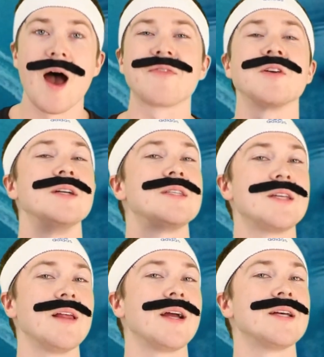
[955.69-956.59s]
After
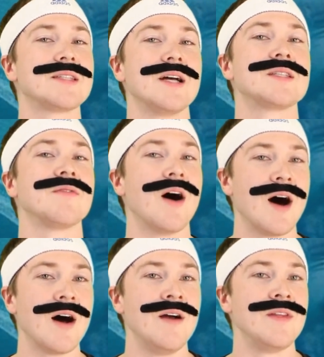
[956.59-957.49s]
instilling a sense of
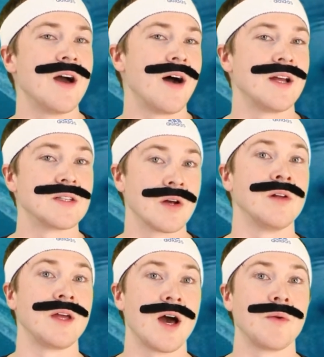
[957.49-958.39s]
awe in the audience
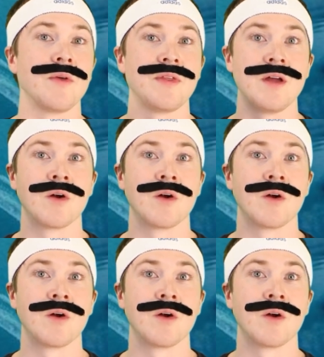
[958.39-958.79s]
early on with the